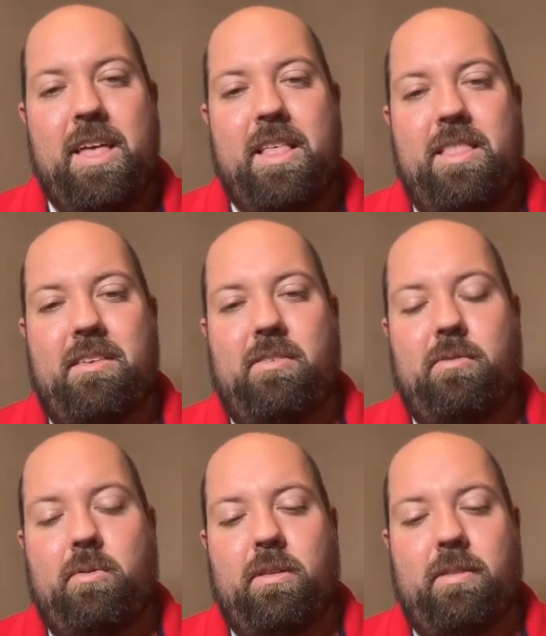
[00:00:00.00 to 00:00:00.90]
This is
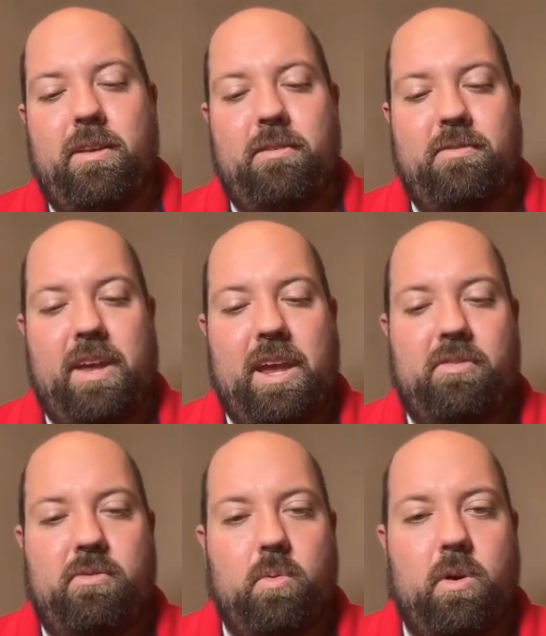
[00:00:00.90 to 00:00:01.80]
going to lift
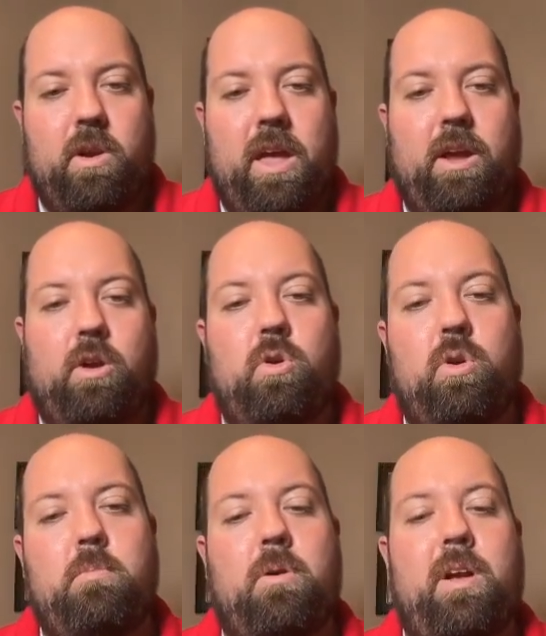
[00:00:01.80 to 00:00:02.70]
eastward and
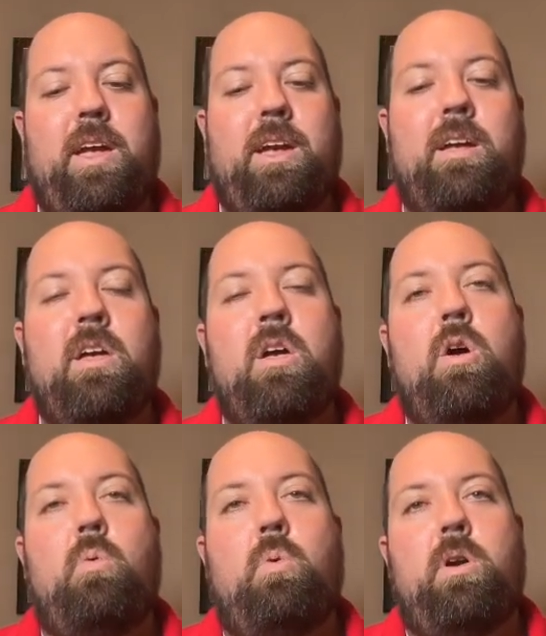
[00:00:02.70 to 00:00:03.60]
could bring
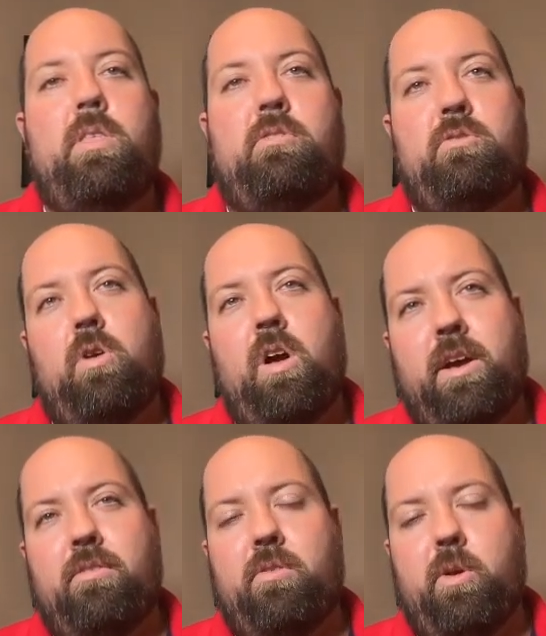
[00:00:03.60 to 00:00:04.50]
one of the
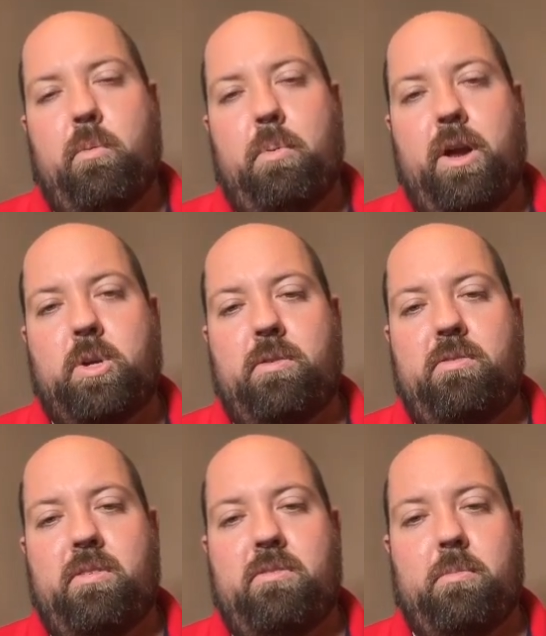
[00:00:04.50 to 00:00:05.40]
strongest low pressure
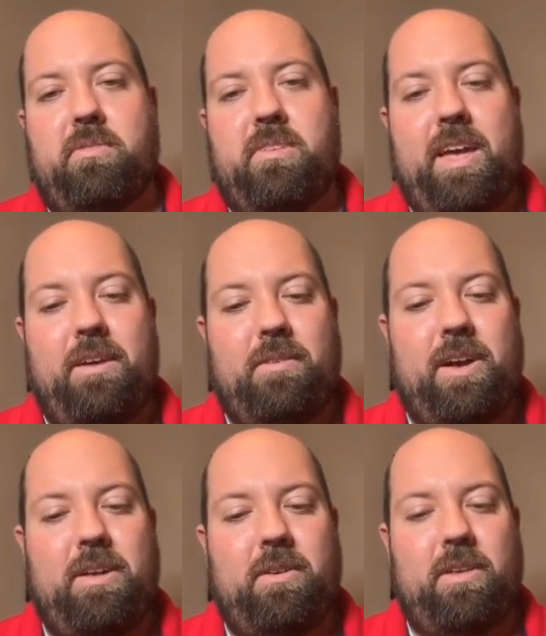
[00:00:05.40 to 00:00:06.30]
systems to ever
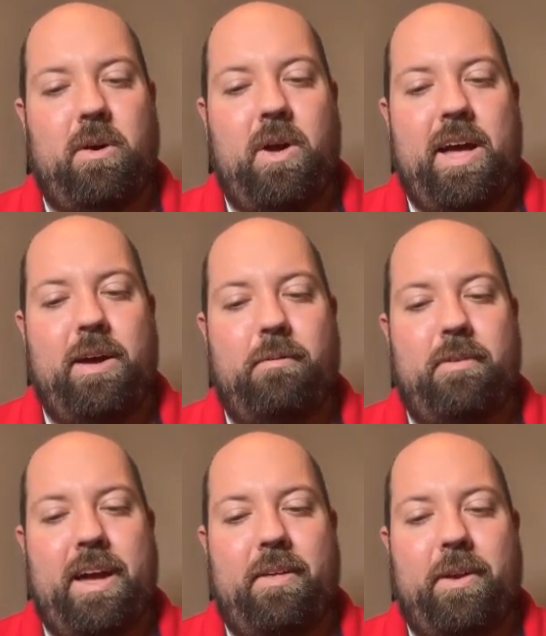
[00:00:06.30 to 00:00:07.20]
enter the Ohio
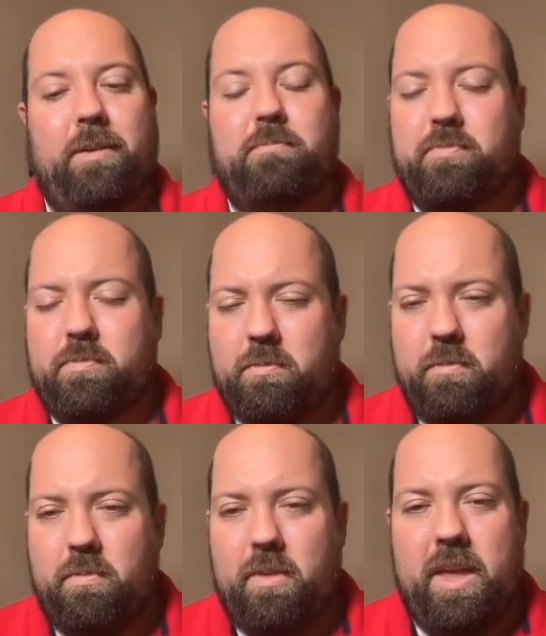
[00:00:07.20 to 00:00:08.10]
Valley
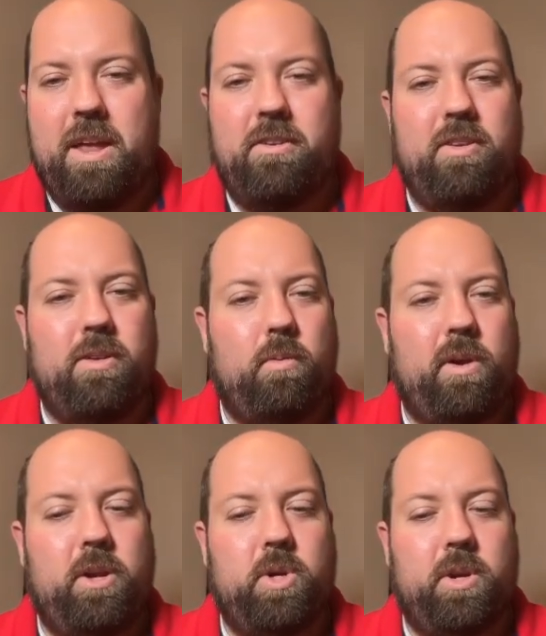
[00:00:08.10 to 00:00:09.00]
into the
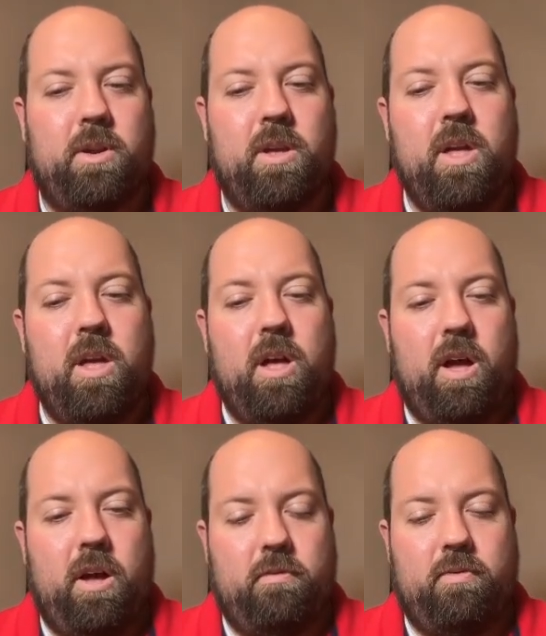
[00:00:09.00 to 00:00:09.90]
region
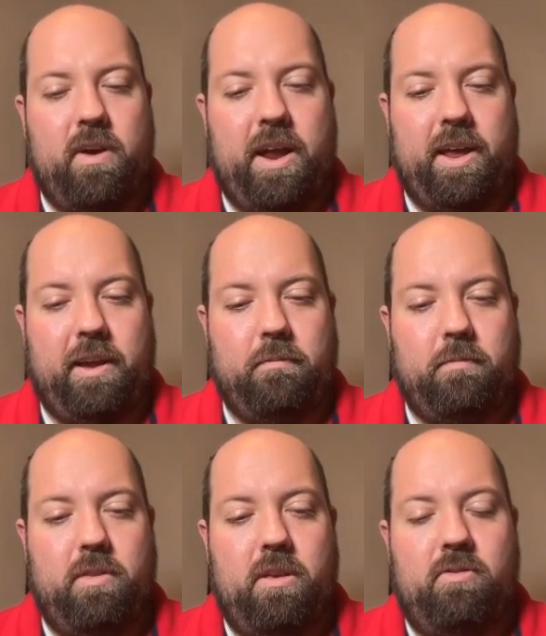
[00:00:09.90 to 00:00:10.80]
on Friday.
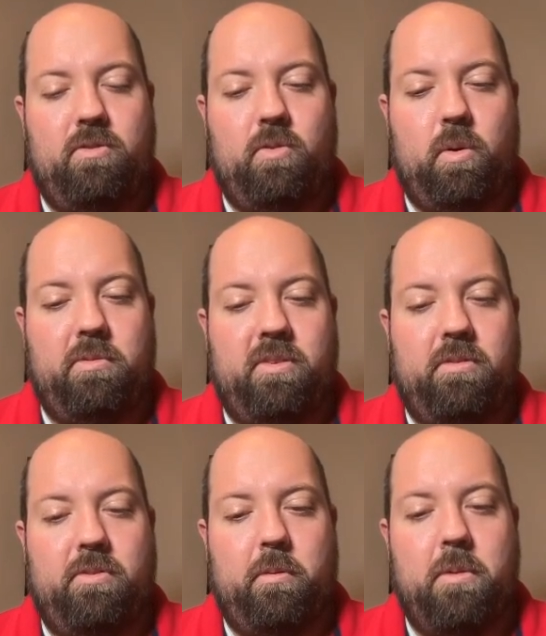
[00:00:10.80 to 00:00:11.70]
This storm
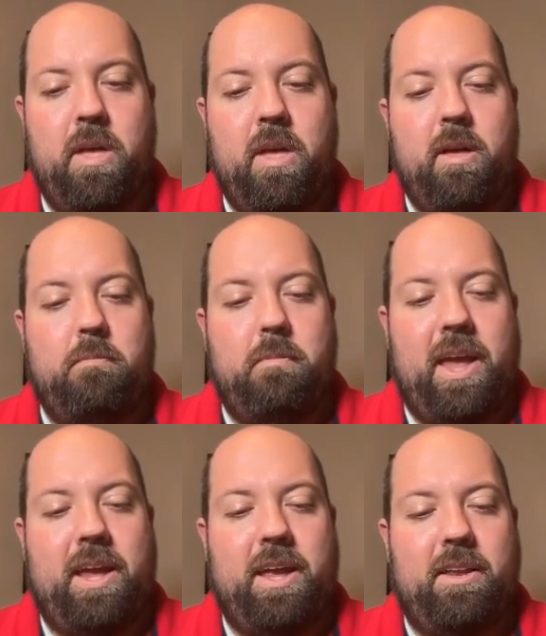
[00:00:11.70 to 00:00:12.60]
system
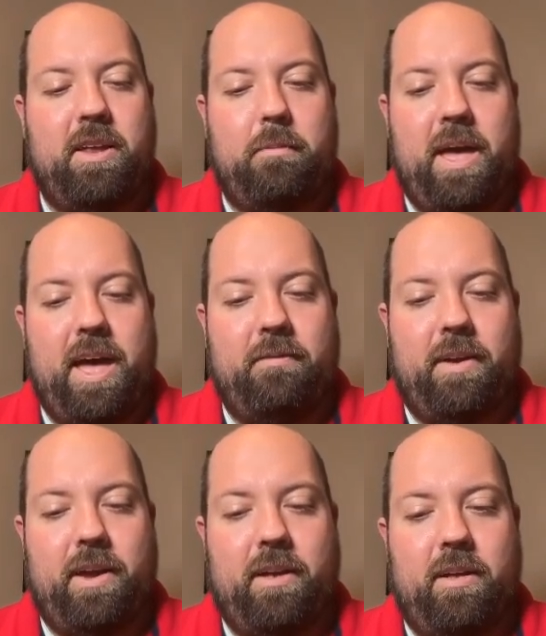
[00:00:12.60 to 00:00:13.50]
may end up
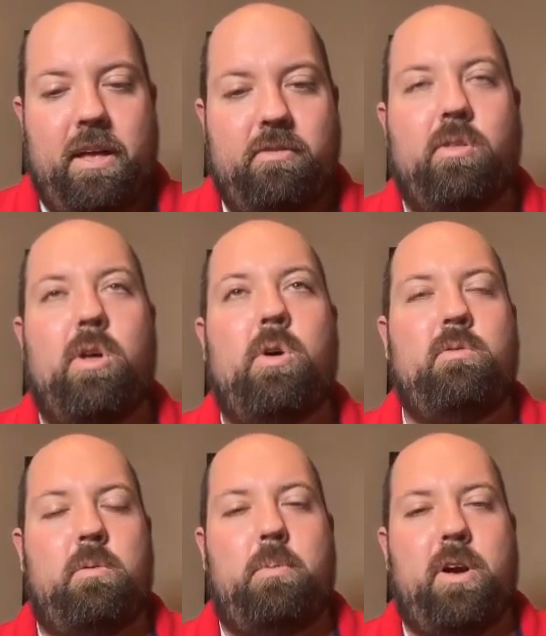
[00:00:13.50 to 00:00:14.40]
having as low of
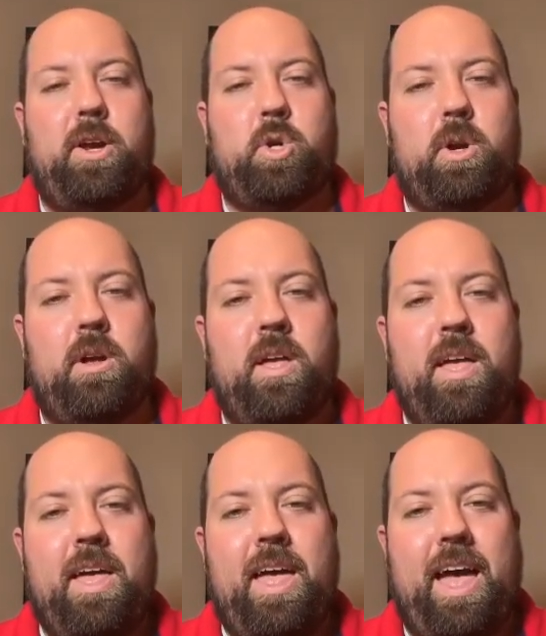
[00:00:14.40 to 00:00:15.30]
a pressure
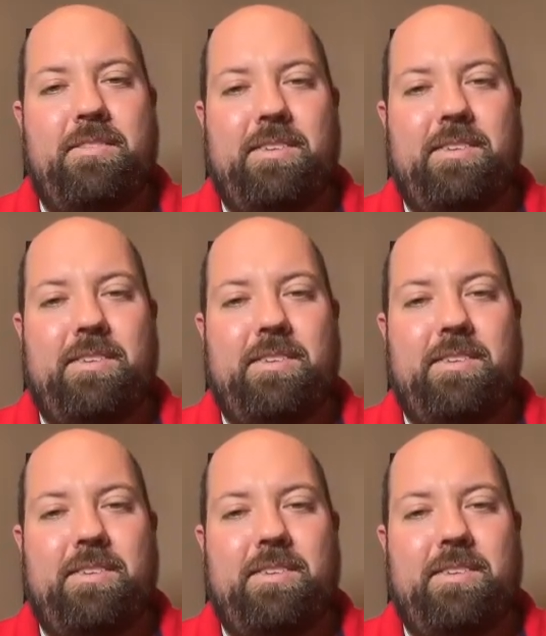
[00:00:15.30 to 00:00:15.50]
as a